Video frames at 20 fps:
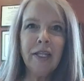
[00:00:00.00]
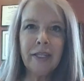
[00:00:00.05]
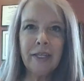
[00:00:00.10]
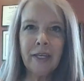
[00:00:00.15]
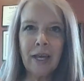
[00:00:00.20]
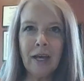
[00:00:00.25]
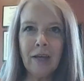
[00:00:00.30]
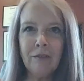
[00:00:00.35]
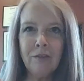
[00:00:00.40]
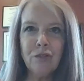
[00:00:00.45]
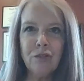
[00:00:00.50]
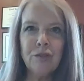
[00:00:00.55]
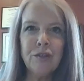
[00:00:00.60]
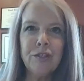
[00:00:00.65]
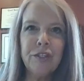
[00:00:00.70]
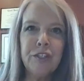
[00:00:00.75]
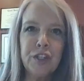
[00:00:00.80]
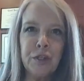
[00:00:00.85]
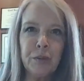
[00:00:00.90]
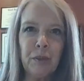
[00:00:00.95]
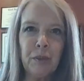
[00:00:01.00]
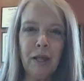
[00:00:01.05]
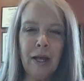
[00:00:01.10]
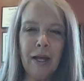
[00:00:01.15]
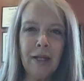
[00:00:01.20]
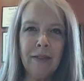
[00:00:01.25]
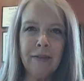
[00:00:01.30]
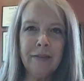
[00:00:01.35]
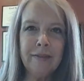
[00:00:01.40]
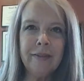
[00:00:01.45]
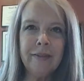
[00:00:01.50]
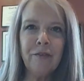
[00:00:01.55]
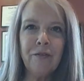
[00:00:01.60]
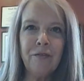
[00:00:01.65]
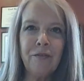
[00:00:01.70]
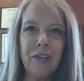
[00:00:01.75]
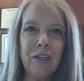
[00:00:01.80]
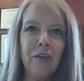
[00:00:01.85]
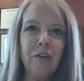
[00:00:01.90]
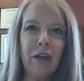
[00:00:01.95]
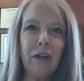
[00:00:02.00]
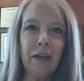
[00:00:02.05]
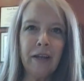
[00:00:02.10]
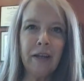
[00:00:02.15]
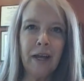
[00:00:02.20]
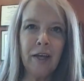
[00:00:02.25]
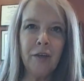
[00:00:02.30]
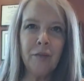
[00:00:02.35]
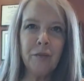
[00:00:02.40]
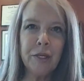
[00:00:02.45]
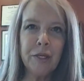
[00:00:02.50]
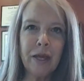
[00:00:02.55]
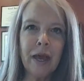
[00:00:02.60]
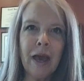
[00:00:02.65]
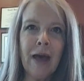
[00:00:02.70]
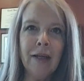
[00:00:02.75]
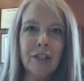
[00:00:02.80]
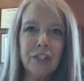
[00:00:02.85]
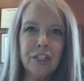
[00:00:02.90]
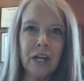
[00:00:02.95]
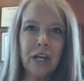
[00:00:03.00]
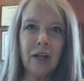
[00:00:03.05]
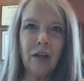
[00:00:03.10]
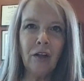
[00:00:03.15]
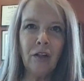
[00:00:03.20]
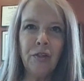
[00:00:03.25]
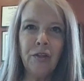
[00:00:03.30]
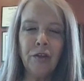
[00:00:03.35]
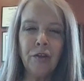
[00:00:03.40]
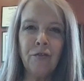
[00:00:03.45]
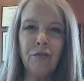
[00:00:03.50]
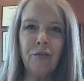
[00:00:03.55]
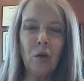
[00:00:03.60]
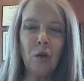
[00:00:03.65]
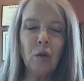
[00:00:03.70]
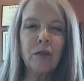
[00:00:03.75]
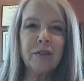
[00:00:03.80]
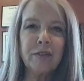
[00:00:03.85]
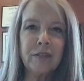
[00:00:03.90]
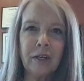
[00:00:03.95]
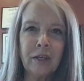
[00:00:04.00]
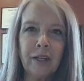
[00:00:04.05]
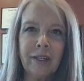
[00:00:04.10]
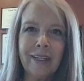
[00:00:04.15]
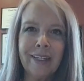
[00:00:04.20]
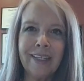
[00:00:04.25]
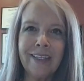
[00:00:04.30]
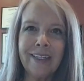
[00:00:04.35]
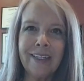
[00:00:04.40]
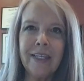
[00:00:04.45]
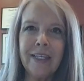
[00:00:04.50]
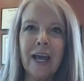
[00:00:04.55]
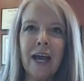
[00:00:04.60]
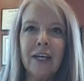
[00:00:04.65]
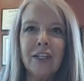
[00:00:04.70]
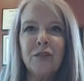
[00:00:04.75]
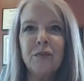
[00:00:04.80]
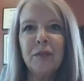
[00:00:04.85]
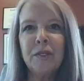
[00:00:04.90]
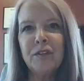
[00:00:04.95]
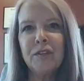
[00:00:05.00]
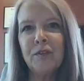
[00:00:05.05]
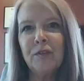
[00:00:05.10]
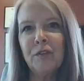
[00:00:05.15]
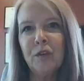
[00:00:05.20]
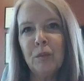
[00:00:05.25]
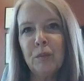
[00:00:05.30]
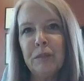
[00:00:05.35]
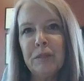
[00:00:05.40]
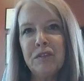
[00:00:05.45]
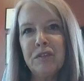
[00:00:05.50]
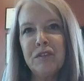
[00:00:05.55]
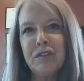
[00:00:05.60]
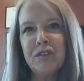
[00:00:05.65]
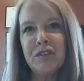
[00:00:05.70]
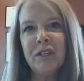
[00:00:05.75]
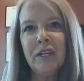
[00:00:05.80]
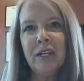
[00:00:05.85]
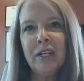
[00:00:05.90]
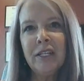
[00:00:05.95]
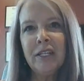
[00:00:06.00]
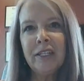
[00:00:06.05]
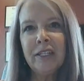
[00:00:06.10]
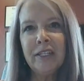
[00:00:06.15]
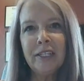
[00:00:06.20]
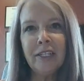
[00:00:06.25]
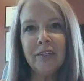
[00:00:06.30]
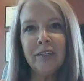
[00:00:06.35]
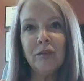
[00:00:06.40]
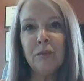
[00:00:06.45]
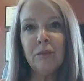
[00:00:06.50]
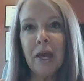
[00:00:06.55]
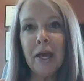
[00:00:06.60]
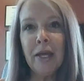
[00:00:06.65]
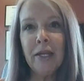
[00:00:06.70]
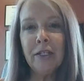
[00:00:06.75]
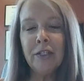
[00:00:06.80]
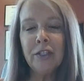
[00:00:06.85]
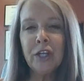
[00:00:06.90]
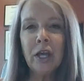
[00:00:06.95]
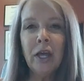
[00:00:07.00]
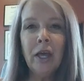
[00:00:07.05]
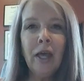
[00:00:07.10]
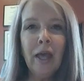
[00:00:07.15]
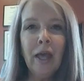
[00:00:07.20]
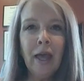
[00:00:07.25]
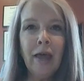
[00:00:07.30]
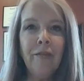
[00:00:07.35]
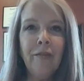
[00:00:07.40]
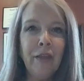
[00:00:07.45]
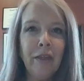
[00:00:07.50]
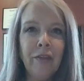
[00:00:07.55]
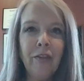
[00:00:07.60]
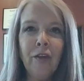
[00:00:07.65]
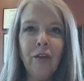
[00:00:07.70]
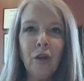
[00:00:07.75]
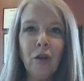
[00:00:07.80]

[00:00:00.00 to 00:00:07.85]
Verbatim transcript: They have strategic plans, they've figured out how to be agile, they're focusing on the key aspects of their business that they need to manage, and then